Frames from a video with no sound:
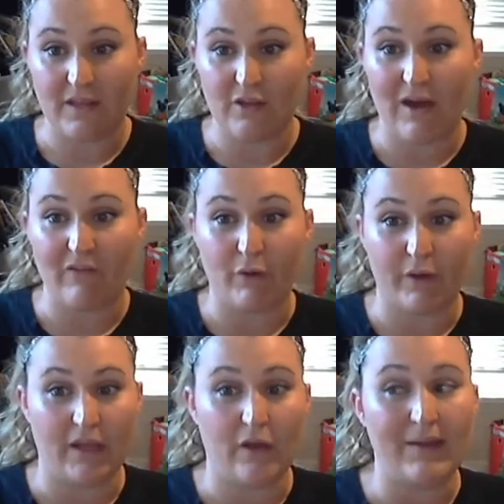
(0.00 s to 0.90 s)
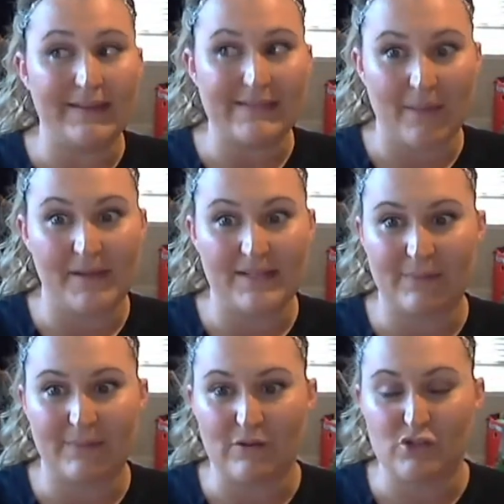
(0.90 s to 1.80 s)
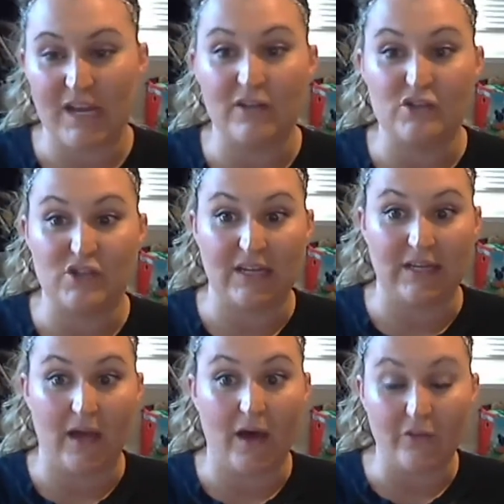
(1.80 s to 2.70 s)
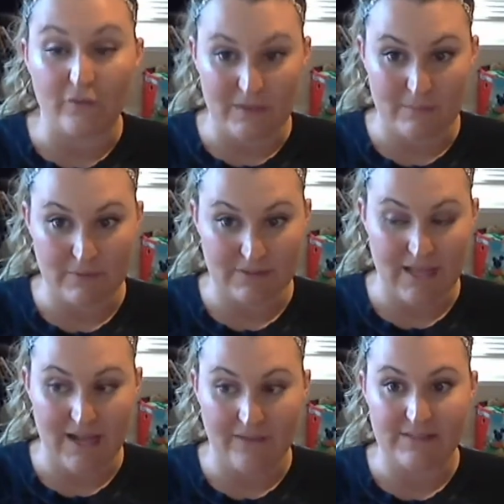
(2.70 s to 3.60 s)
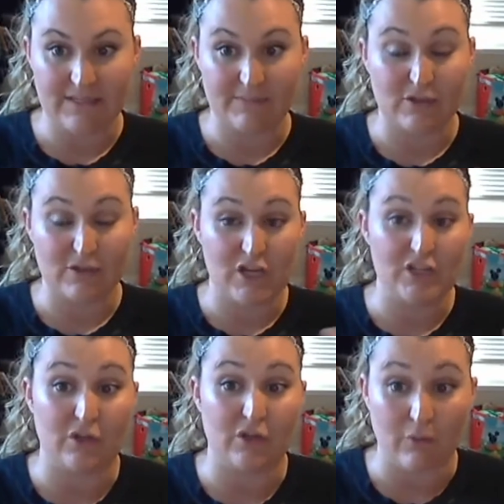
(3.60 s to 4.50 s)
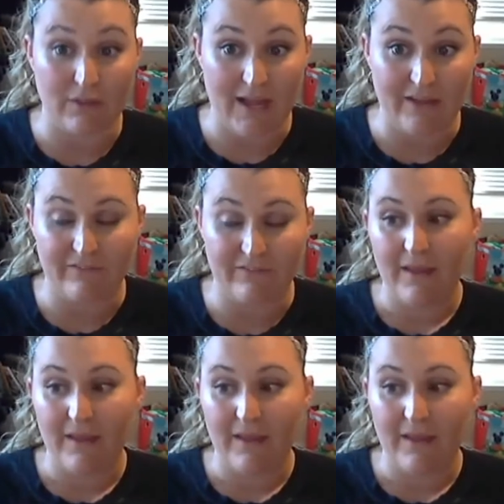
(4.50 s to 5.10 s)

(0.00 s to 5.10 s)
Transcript: have working. Going diamond is about changing other people's lives. It's about changing your life.